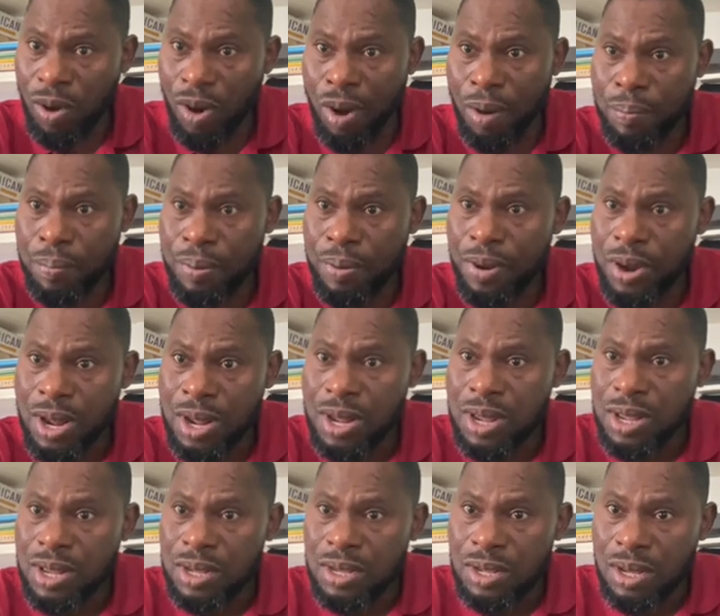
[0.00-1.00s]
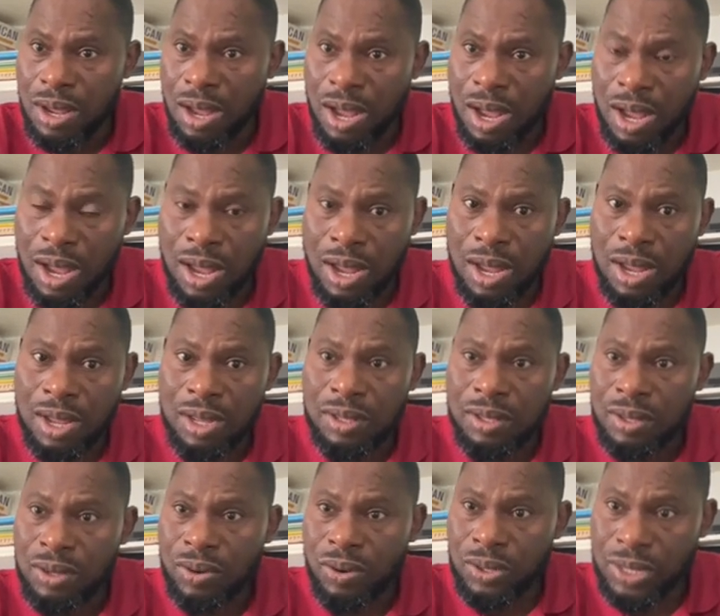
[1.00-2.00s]
up
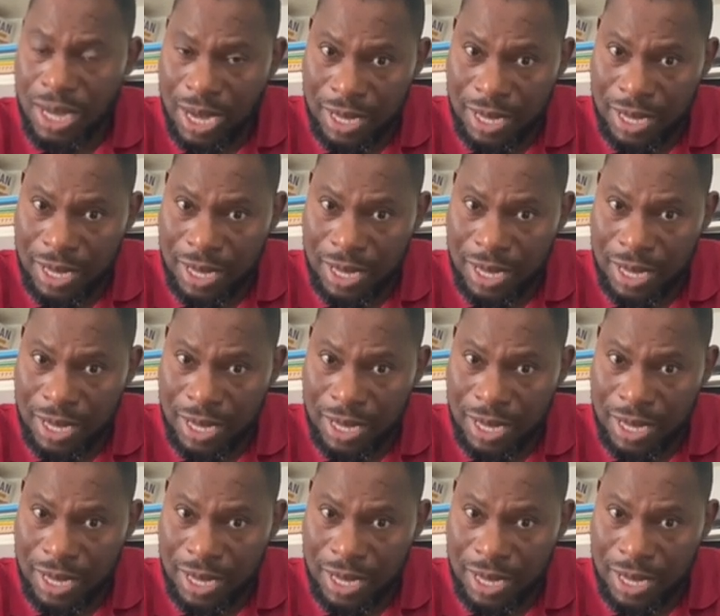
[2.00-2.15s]
other